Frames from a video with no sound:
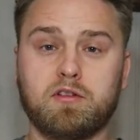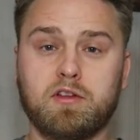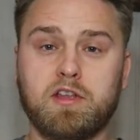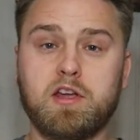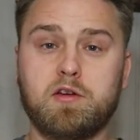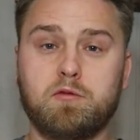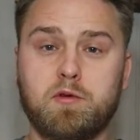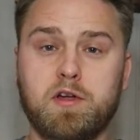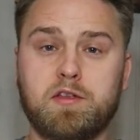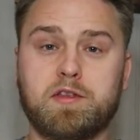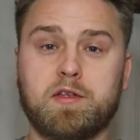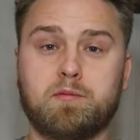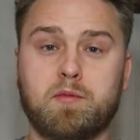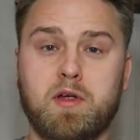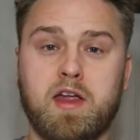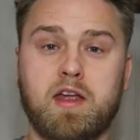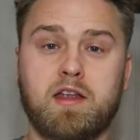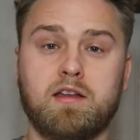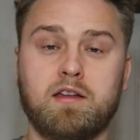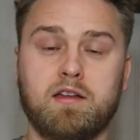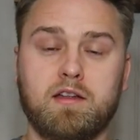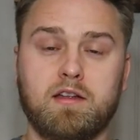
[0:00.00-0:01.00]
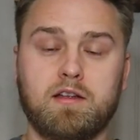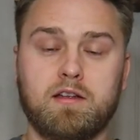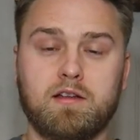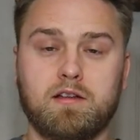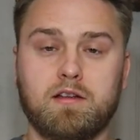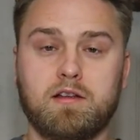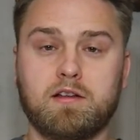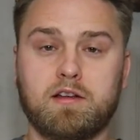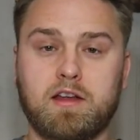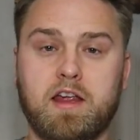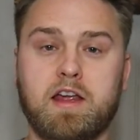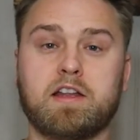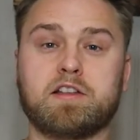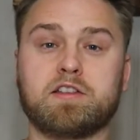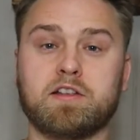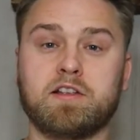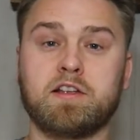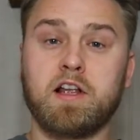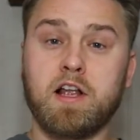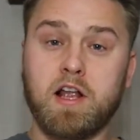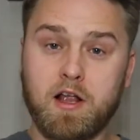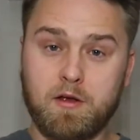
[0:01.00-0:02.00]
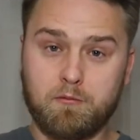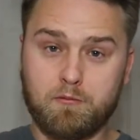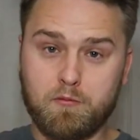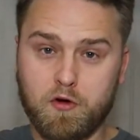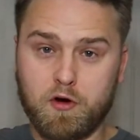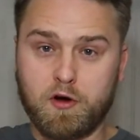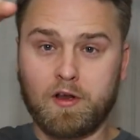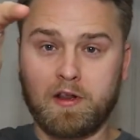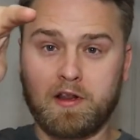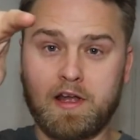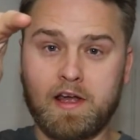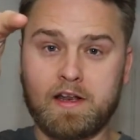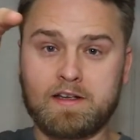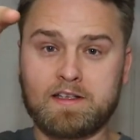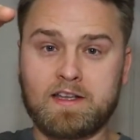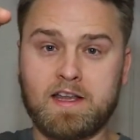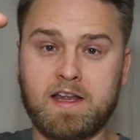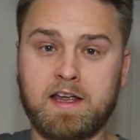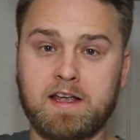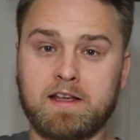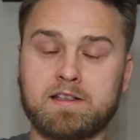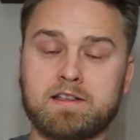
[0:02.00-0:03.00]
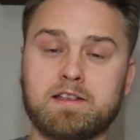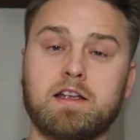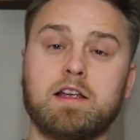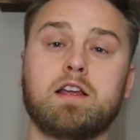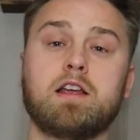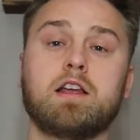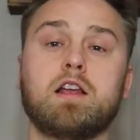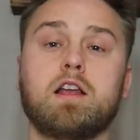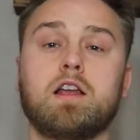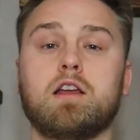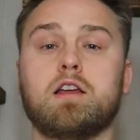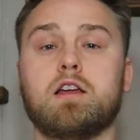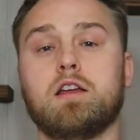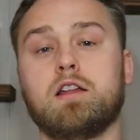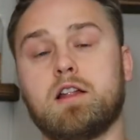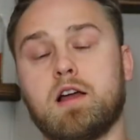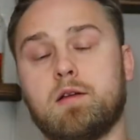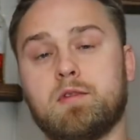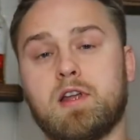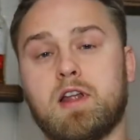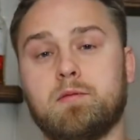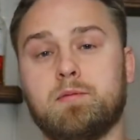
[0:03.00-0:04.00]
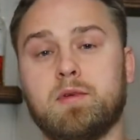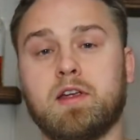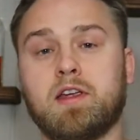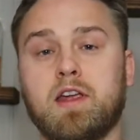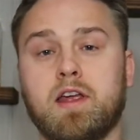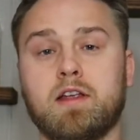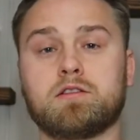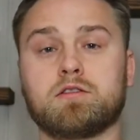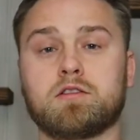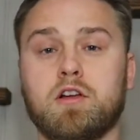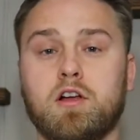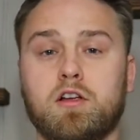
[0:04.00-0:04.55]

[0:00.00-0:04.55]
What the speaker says: get with it, man. Cancel Nurmagomedov's ass. And I'm not a big cancel